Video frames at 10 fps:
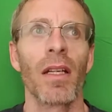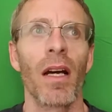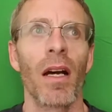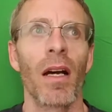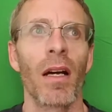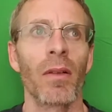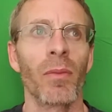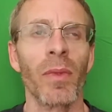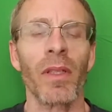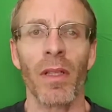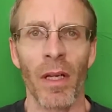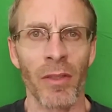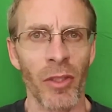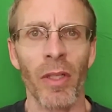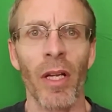we a
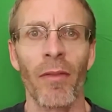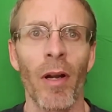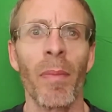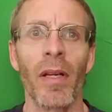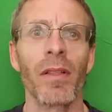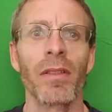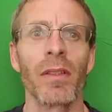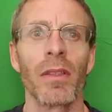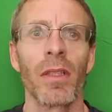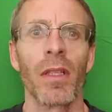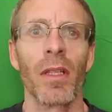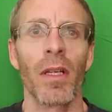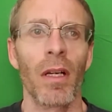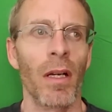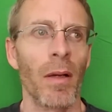jury of our peers,
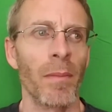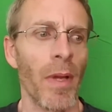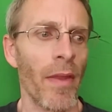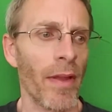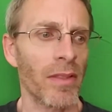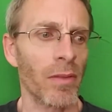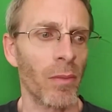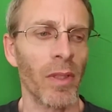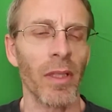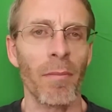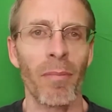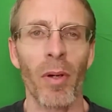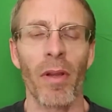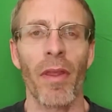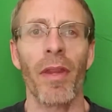and that's a really
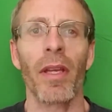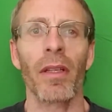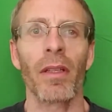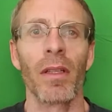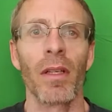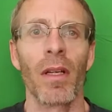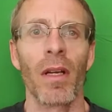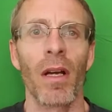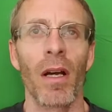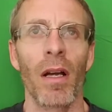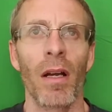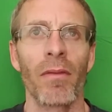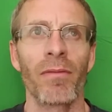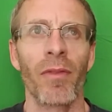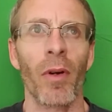important thing
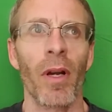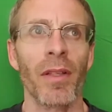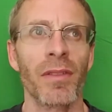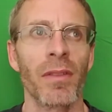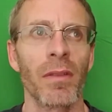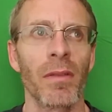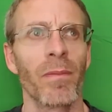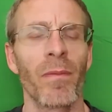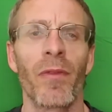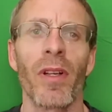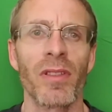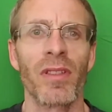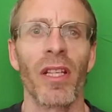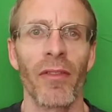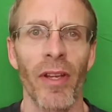for us to
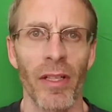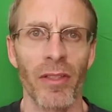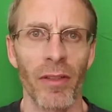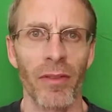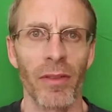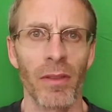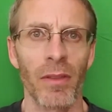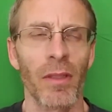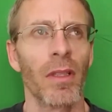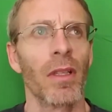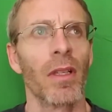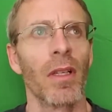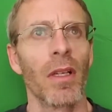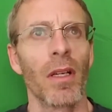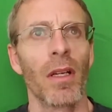take advantage of.
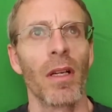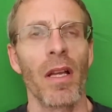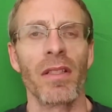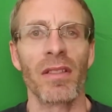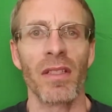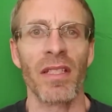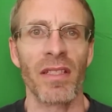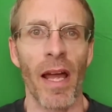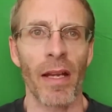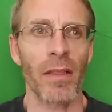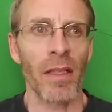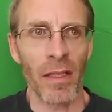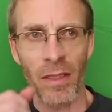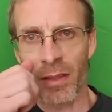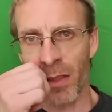Is that it
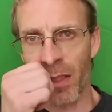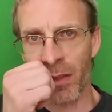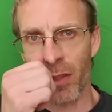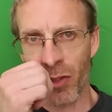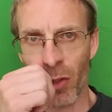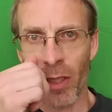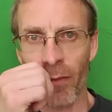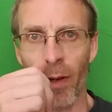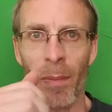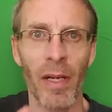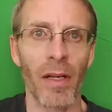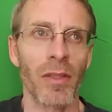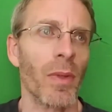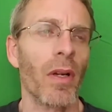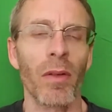is a jury of our peers.
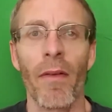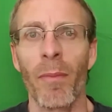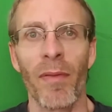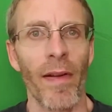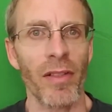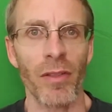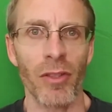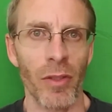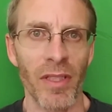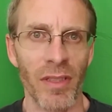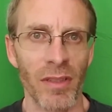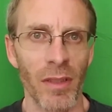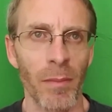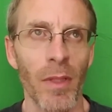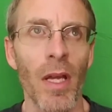We don't have a professional jury
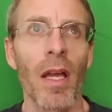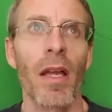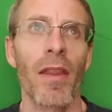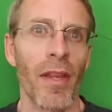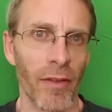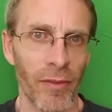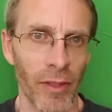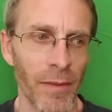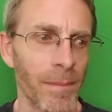system, thankfully.